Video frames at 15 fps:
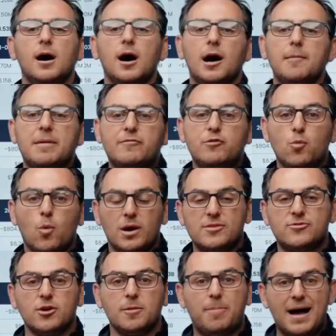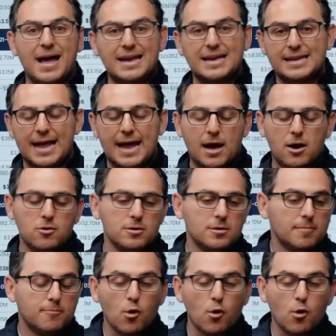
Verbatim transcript: If you want to start buying it now,